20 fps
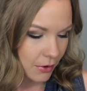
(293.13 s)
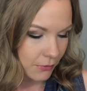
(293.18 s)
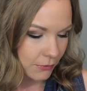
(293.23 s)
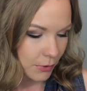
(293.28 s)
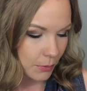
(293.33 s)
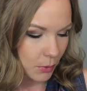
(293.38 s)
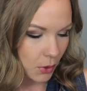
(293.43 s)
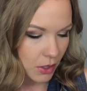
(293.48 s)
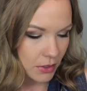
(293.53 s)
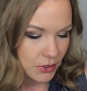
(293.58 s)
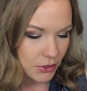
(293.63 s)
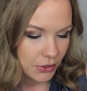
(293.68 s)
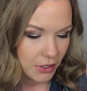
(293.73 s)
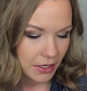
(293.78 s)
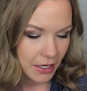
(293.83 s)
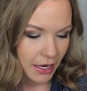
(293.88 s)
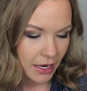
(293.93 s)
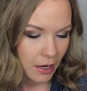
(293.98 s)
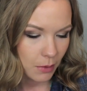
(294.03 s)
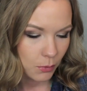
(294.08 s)
For bronzer
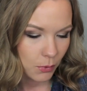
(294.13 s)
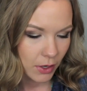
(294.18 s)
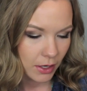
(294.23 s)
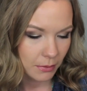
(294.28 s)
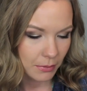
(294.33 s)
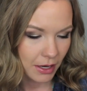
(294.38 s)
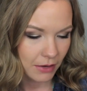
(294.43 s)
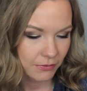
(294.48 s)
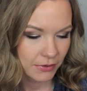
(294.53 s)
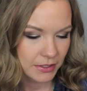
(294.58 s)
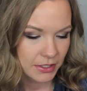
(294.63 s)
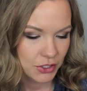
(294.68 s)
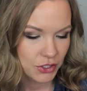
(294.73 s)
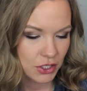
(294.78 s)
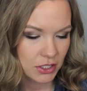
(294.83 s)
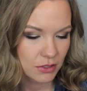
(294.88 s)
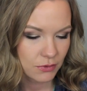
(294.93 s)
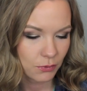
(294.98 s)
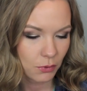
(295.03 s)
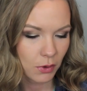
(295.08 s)
today, I'm wearing my
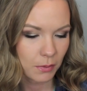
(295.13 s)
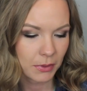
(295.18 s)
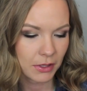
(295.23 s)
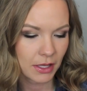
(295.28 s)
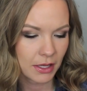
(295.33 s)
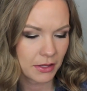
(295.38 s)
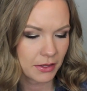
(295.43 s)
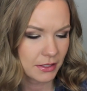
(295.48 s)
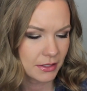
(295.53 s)
Physicians Formula.